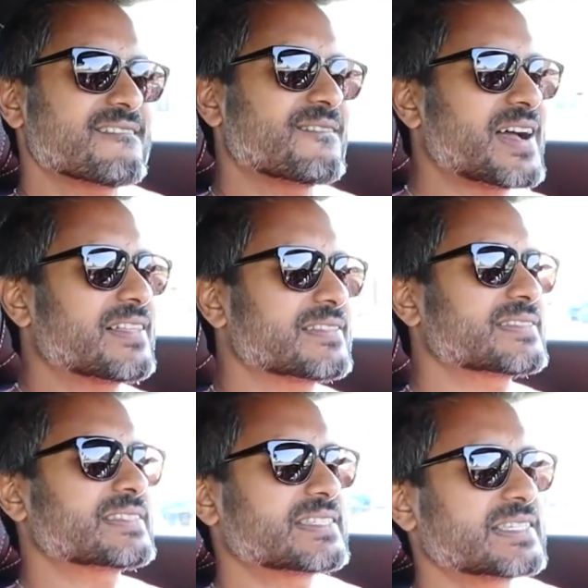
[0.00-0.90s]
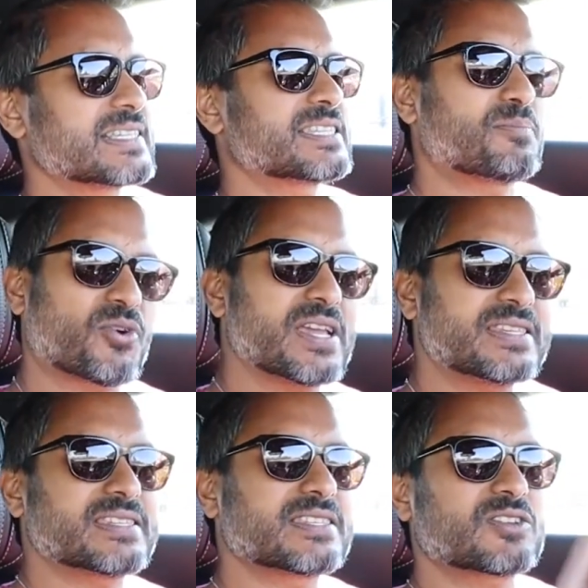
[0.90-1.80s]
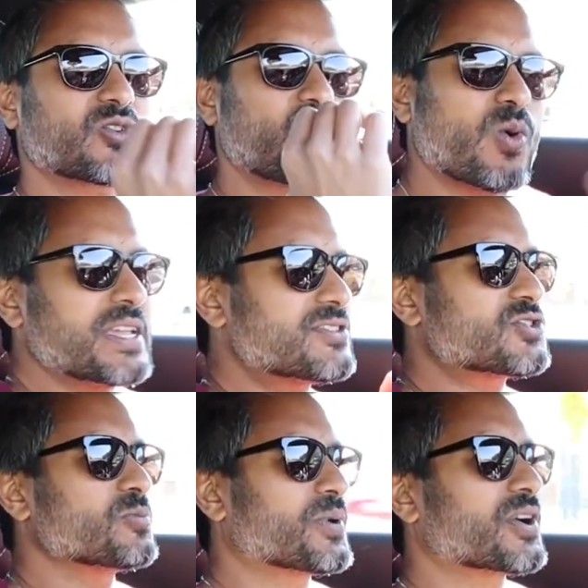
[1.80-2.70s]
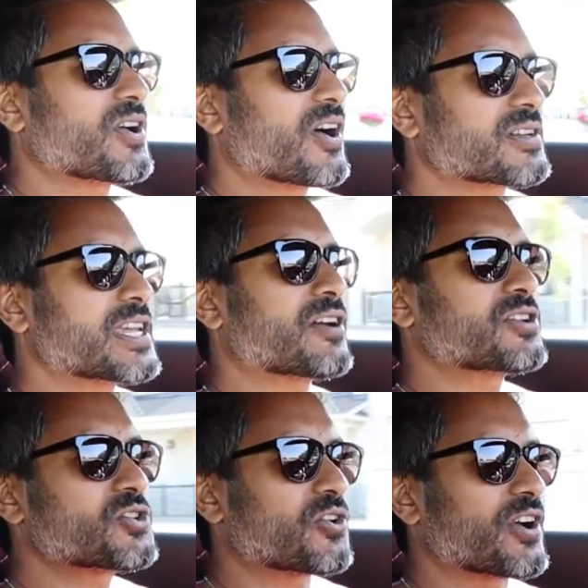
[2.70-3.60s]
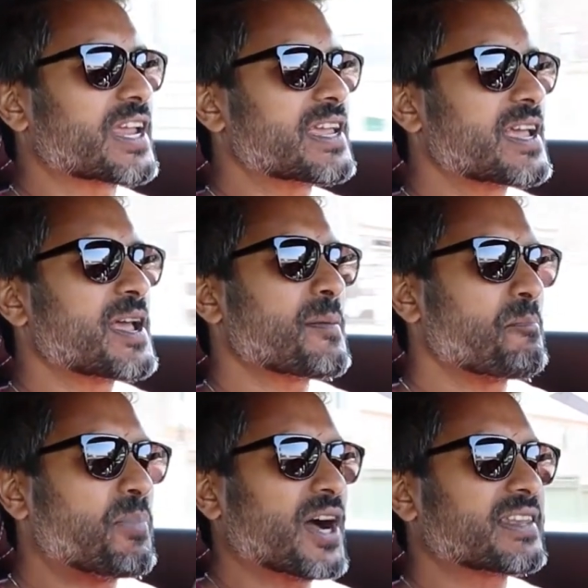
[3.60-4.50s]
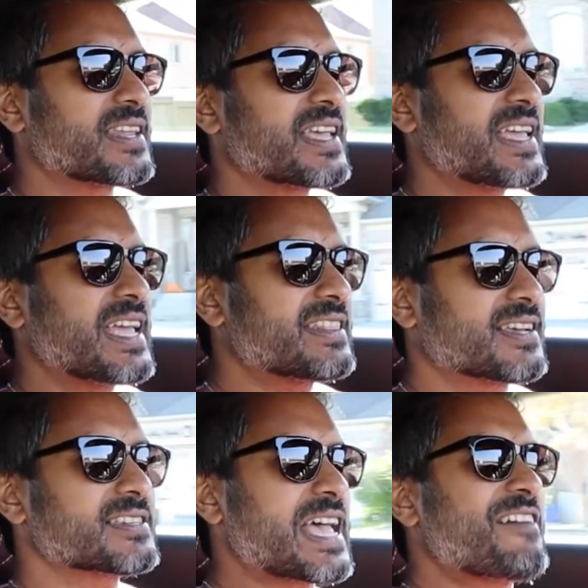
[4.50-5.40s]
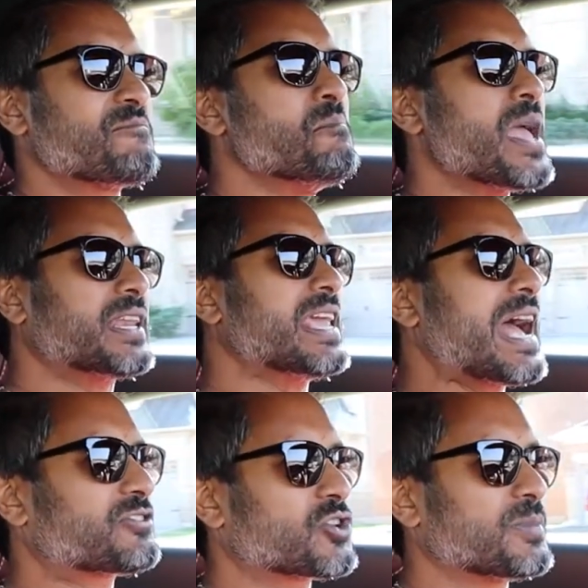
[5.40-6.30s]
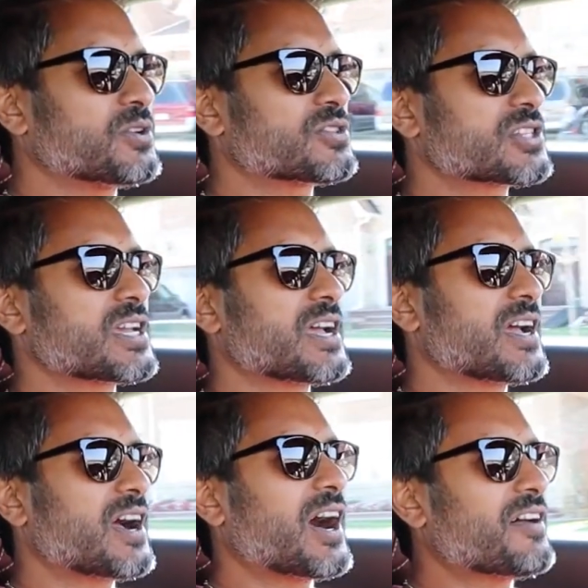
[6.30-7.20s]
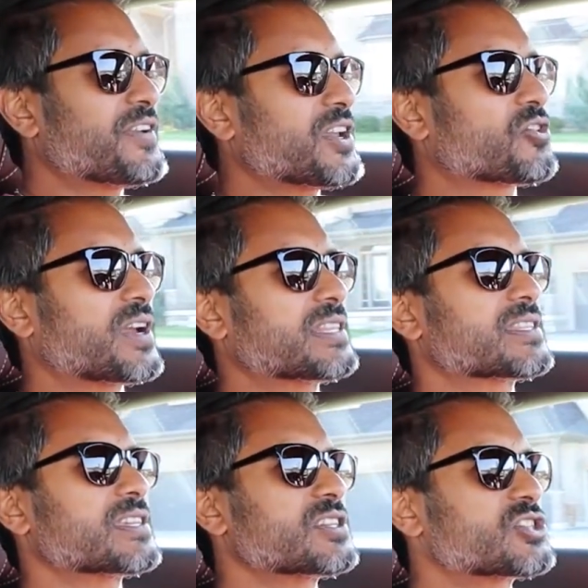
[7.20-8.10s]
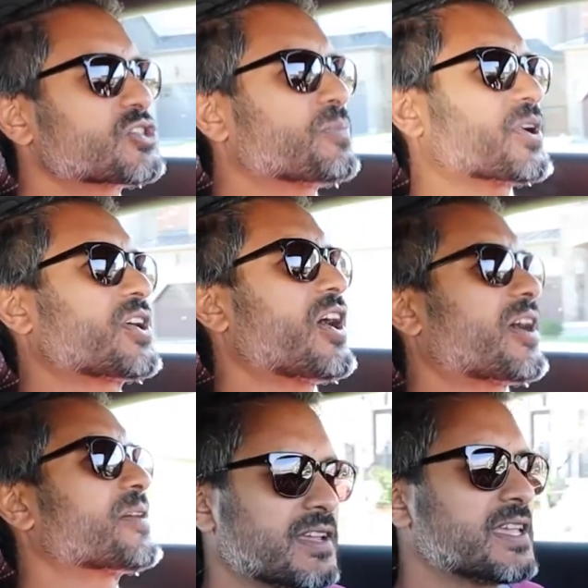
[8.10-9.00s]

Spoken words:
Well, the price isn't quite supercar territory, but it does have many attributes of a great supercar.